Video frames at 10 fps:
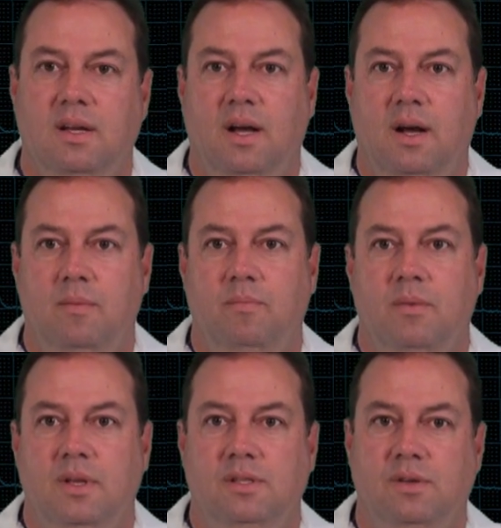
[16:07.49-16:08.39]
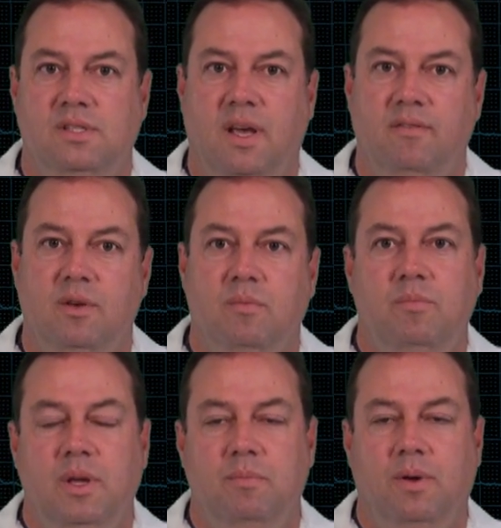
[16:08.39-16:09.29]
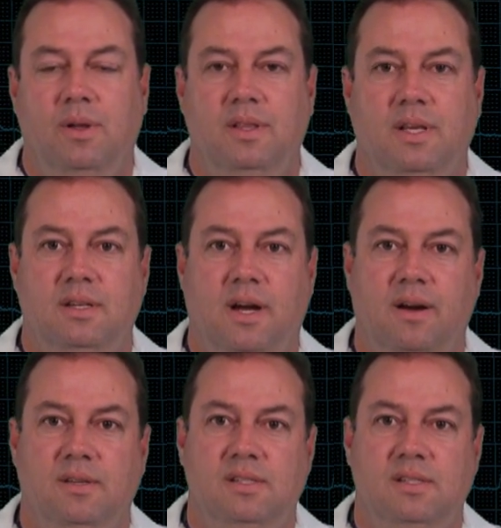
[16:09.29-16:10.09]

Um, so seven people in the entire